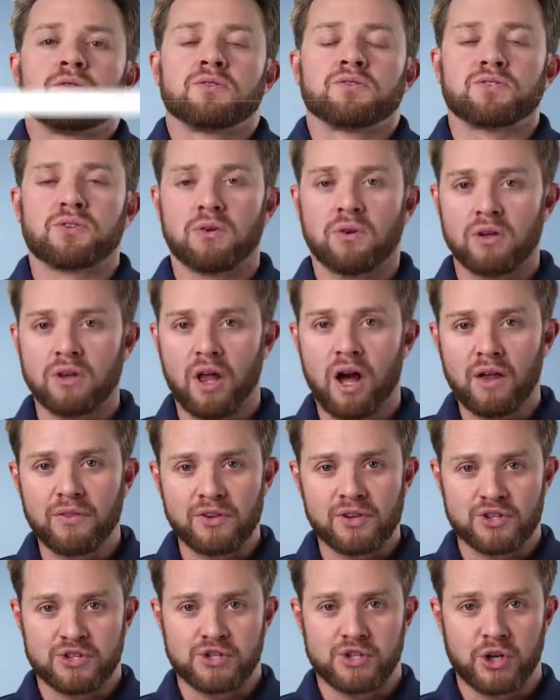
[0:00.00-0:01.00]
So
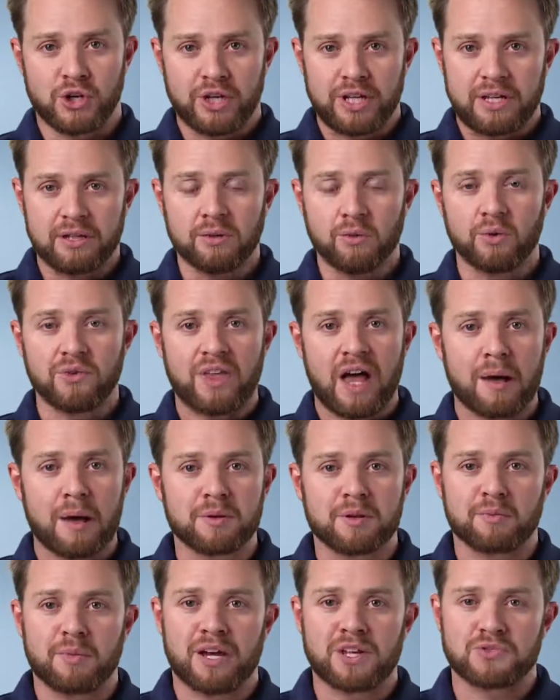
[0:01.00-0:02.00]
along this journey with
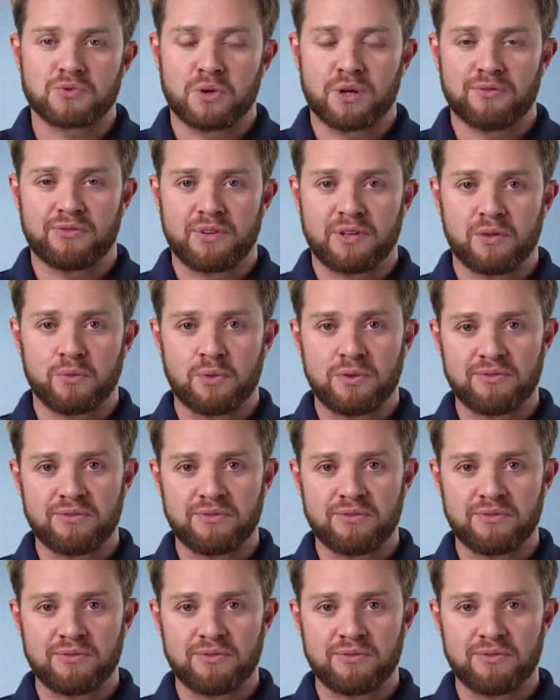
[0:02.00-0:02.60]
optimized roughing,